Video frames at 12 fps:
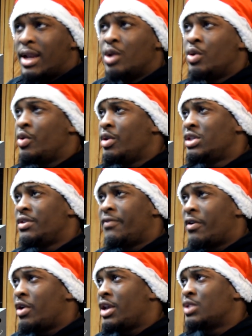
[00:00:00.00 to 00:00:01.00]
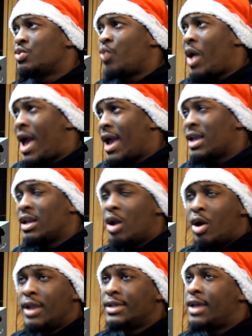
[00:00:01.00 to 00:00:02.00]
and Lil Uzi Vert is
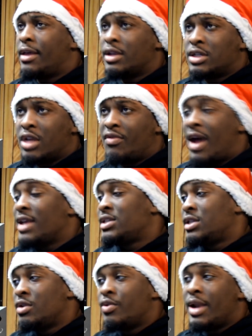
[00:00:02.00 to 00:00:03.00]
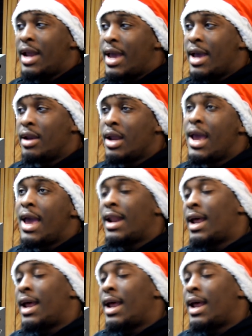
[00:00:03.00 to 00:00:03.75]
whack and all this other stuff, I still went ahead